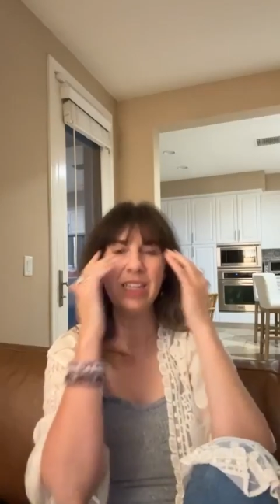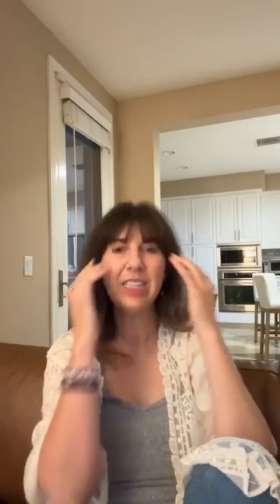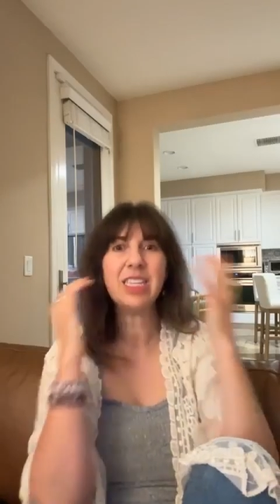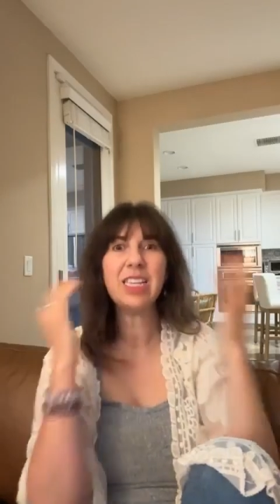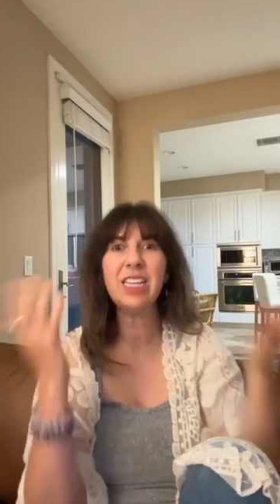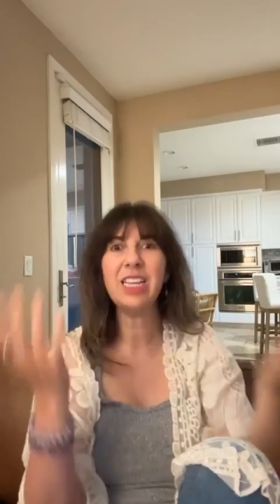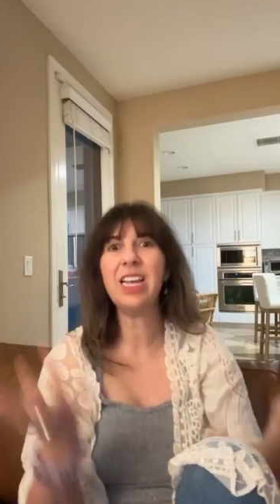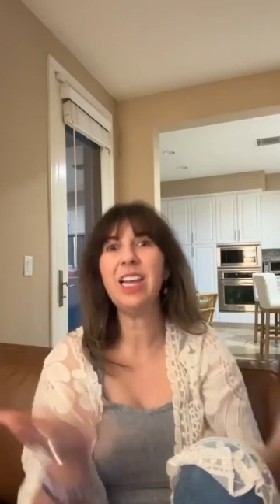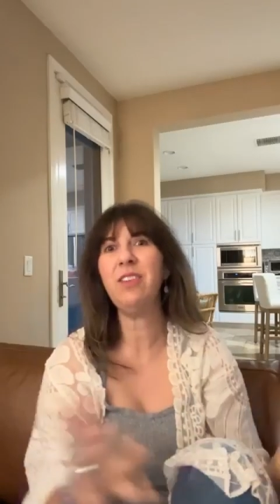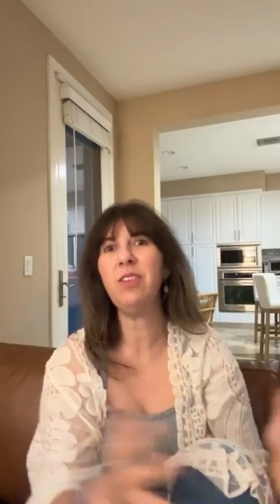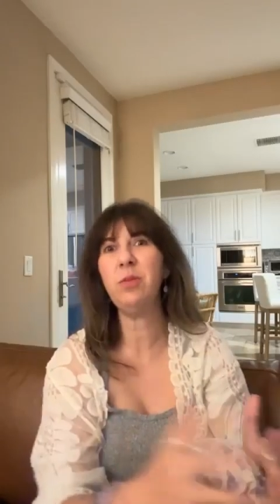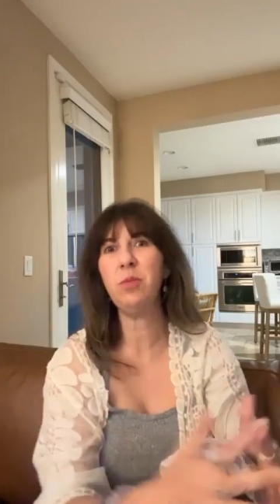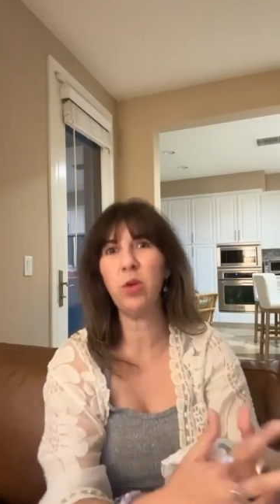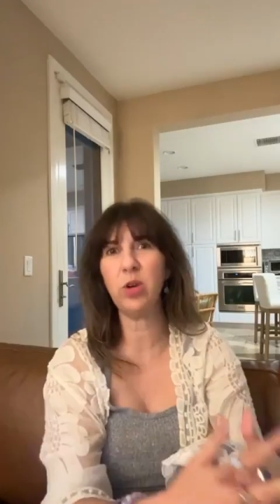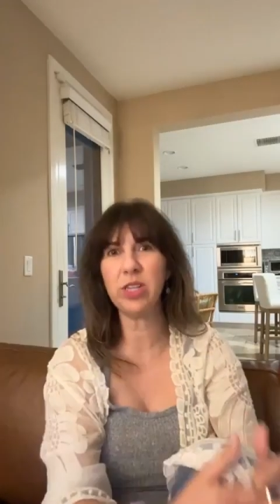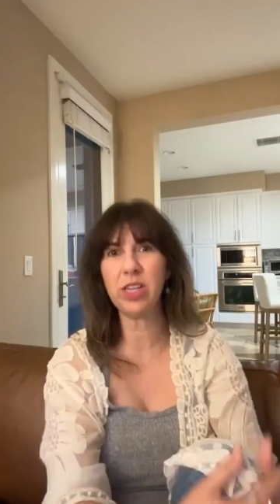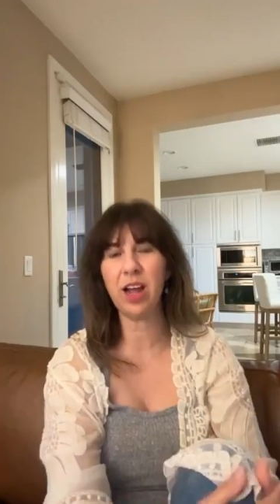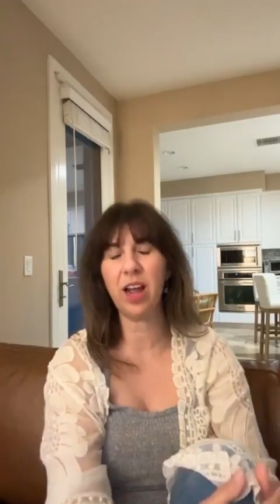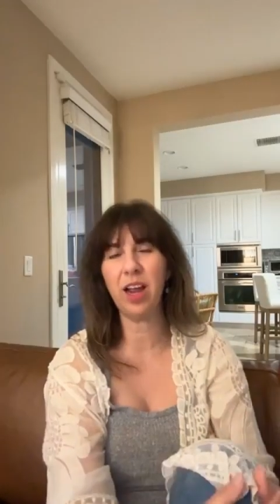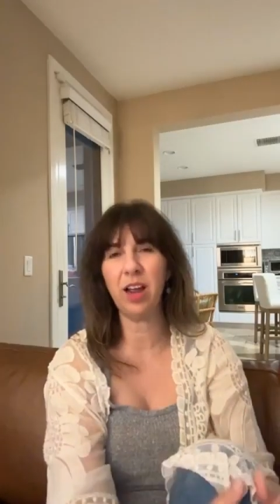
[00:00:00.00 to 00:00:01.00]
Let's give it
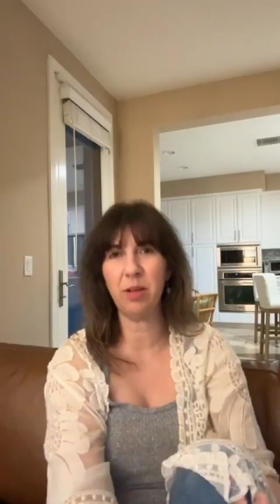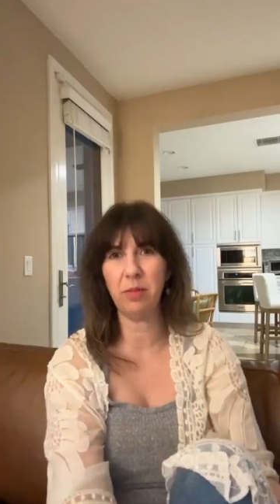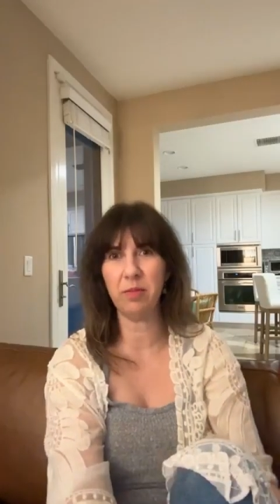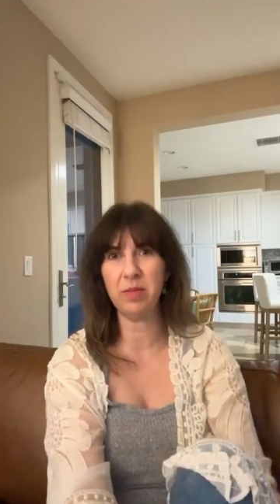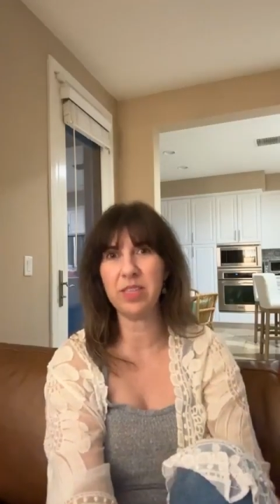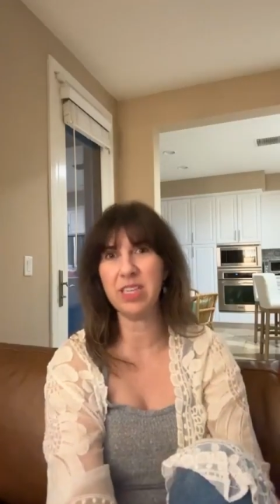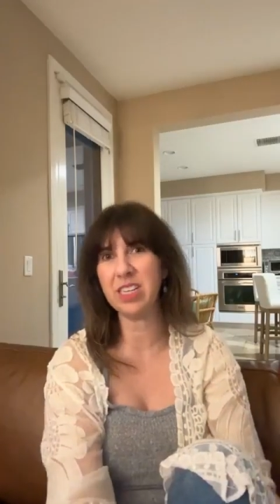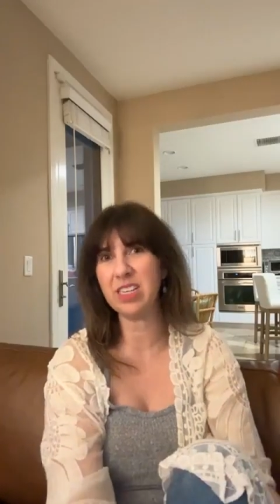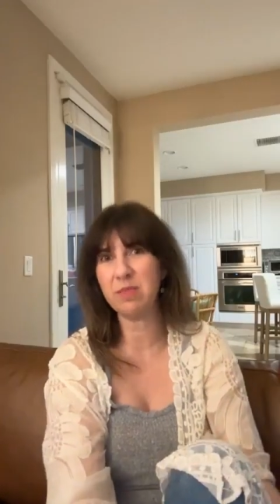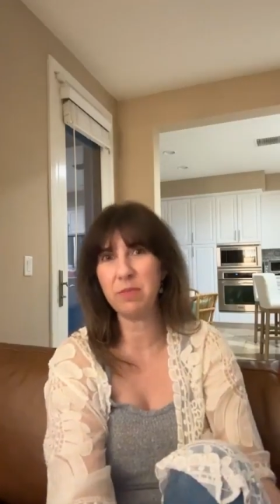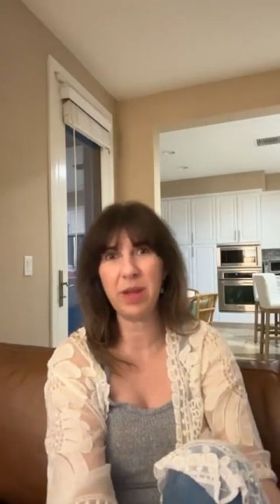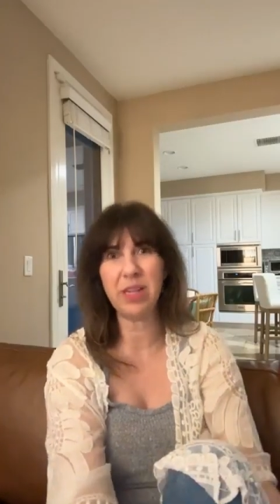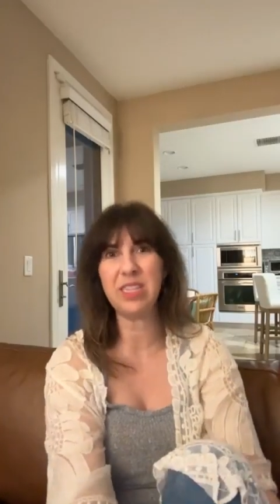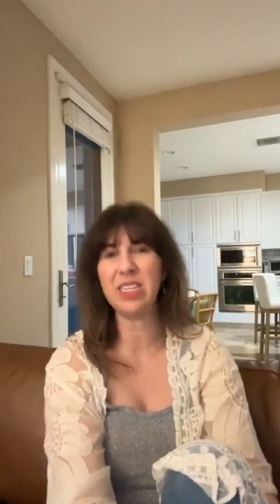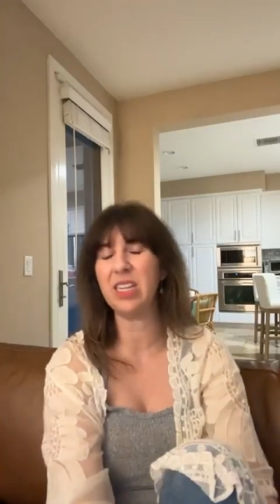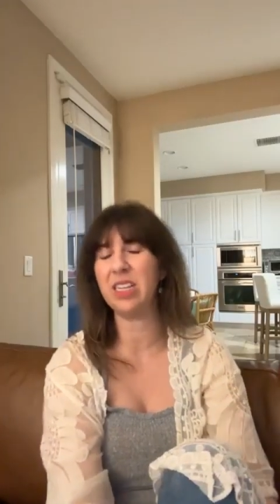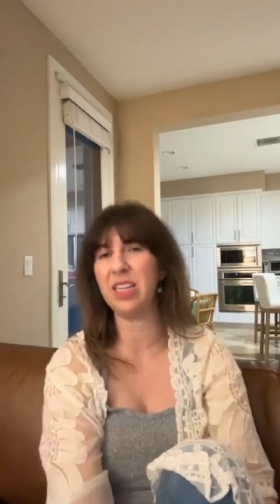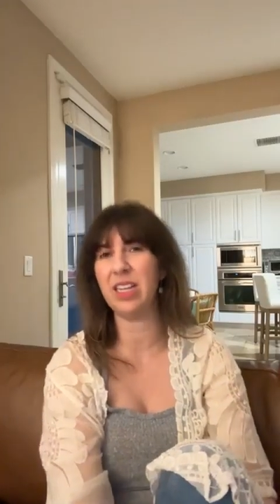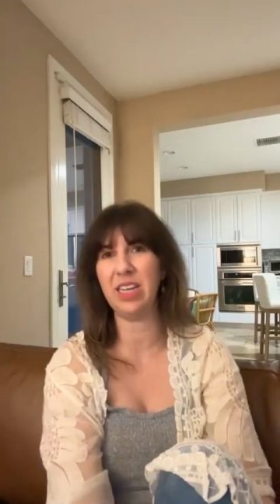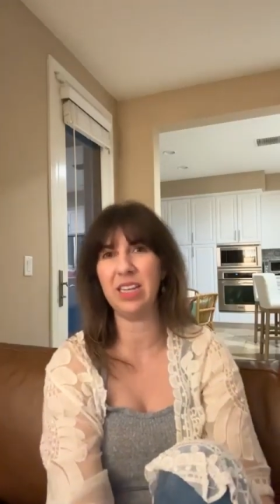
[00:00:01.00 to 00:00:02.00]
more time, six
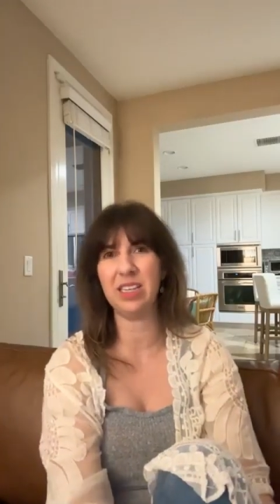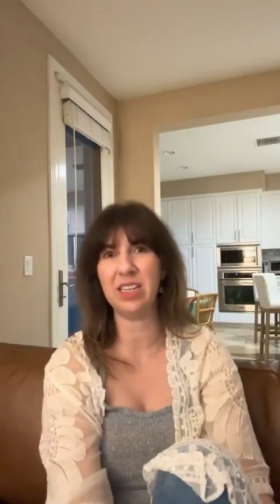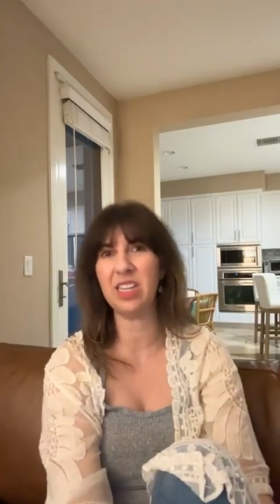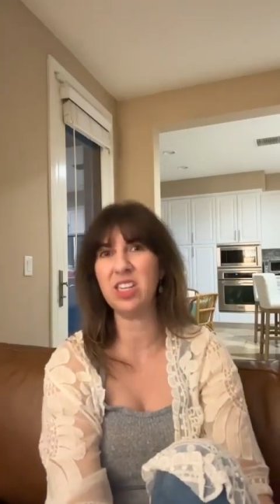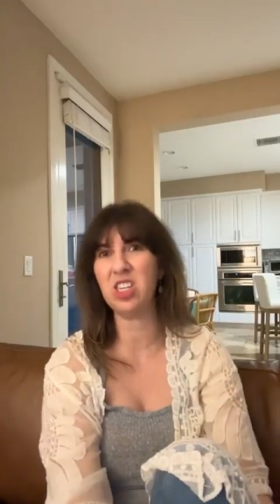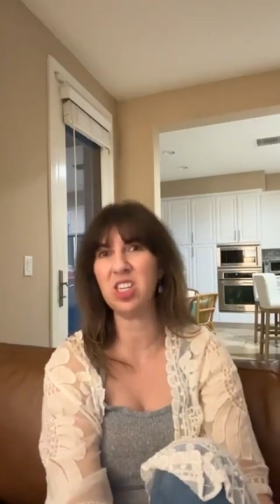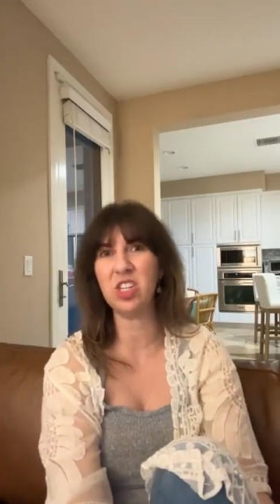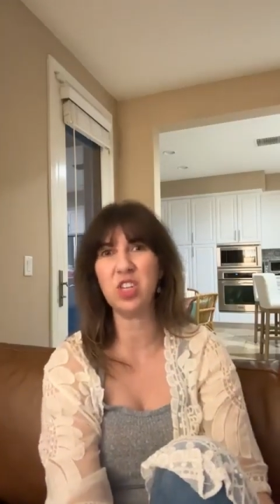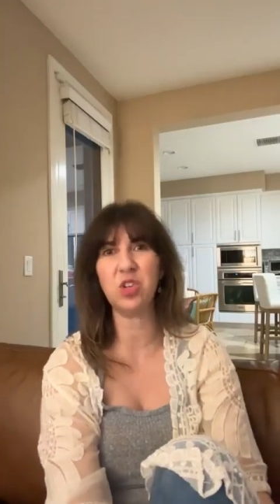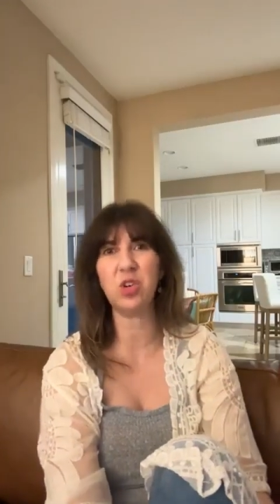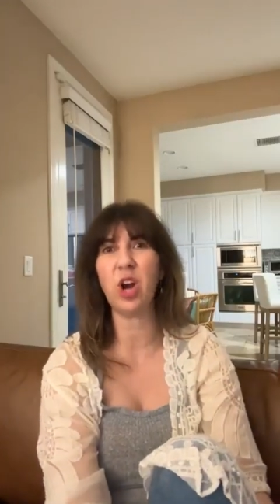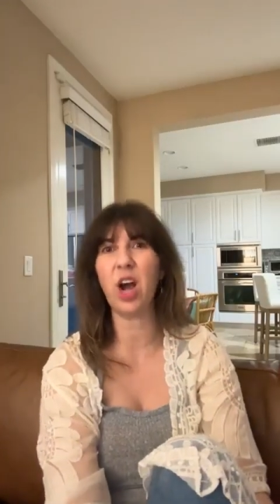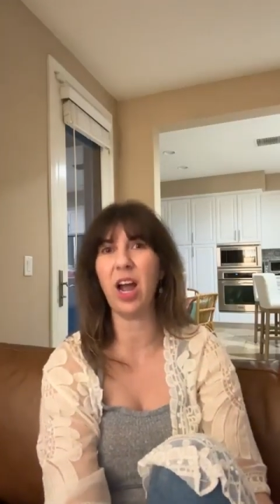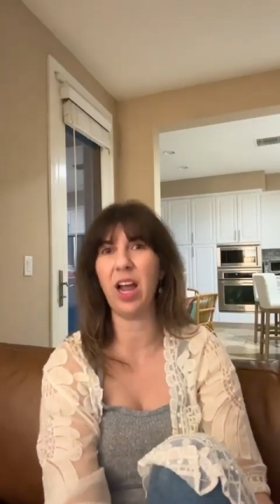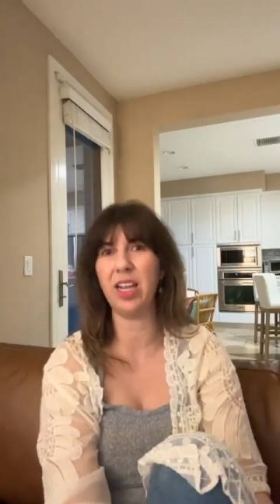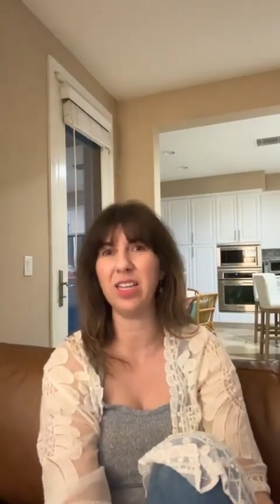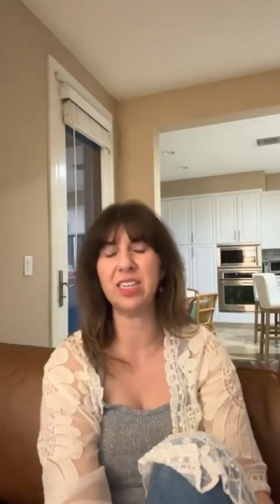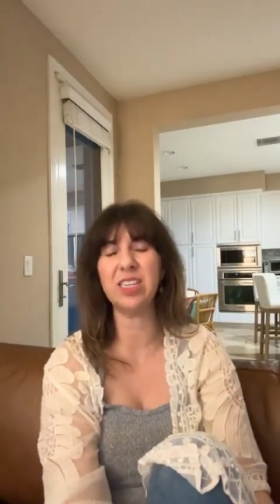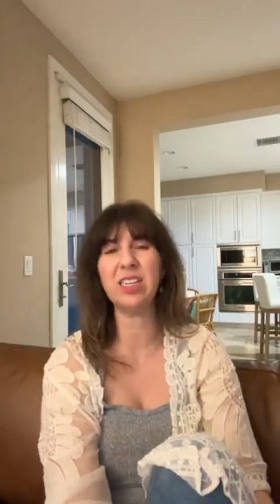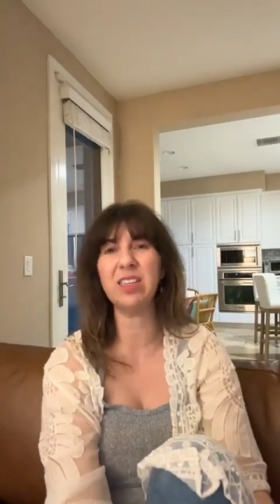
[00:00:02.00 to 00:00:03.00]
months at least. Let's just
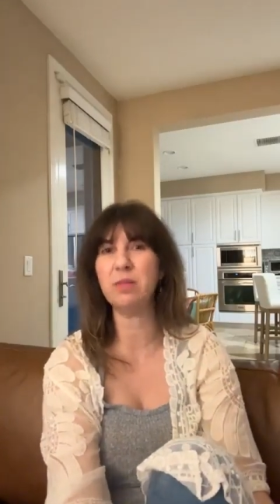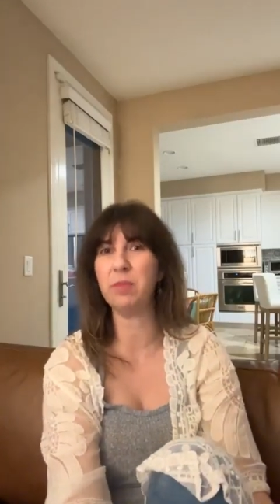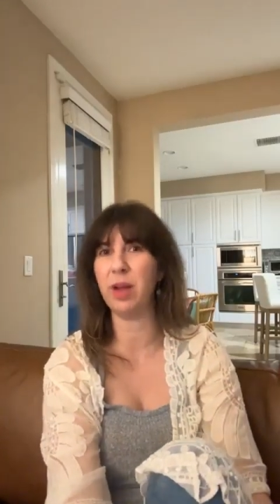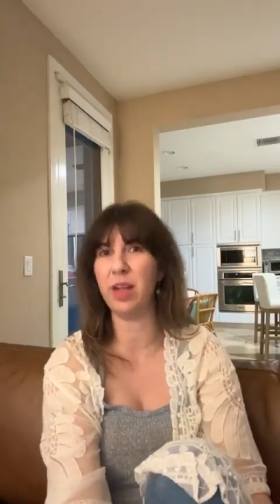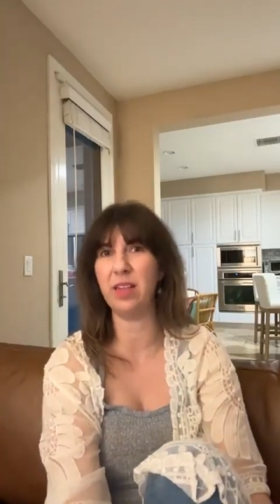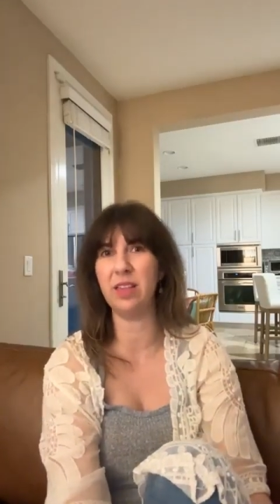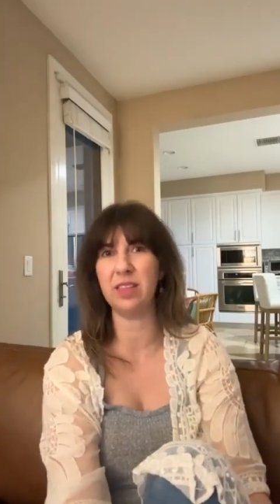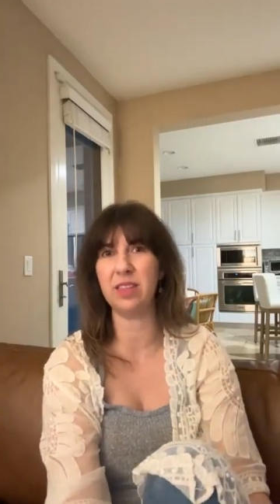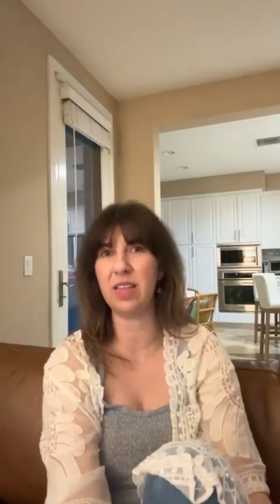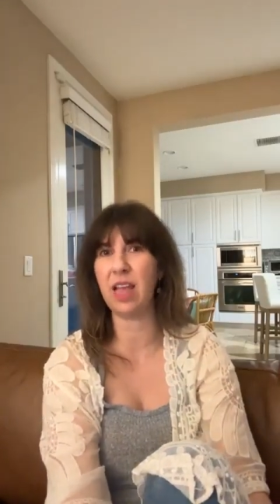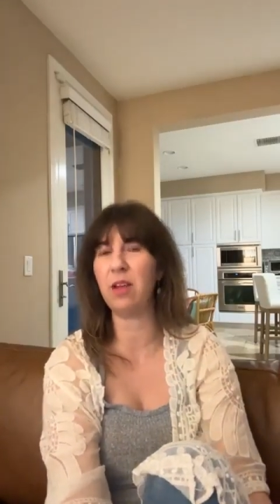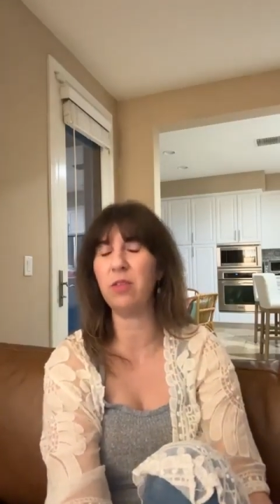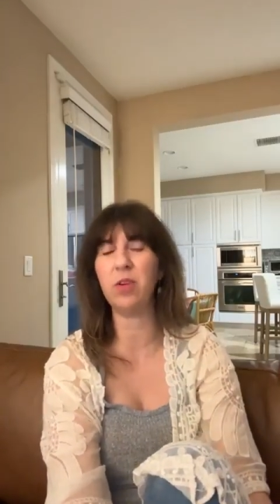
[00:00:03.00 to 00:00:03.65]
try six months.